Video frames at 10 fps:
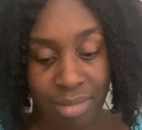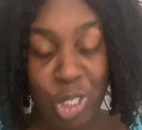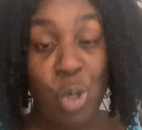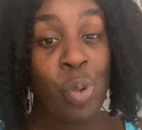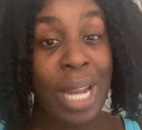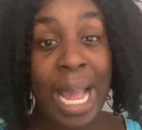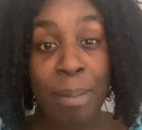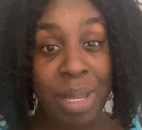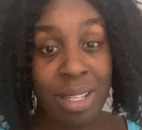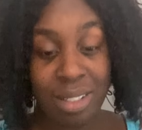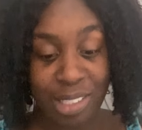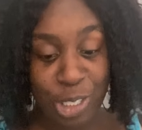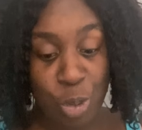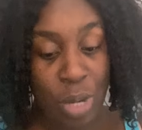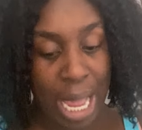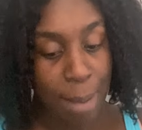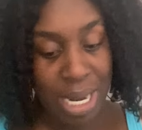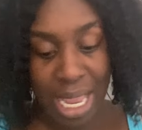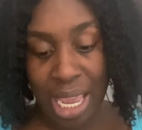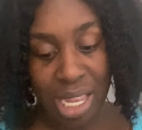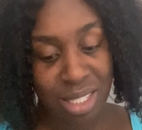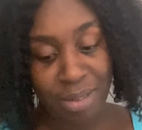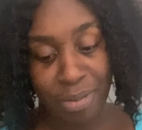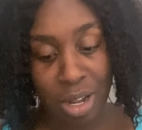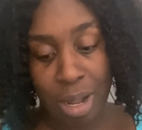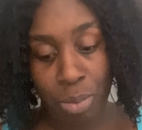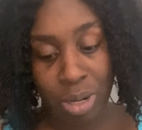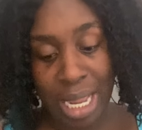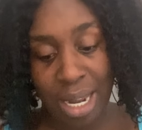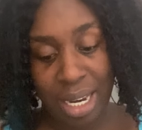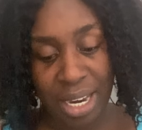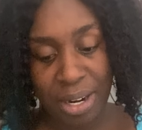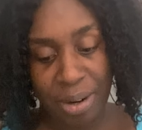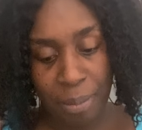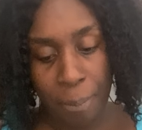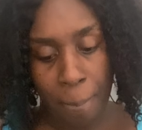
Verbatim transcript: Tsunami, they ass the fuck up on out of here,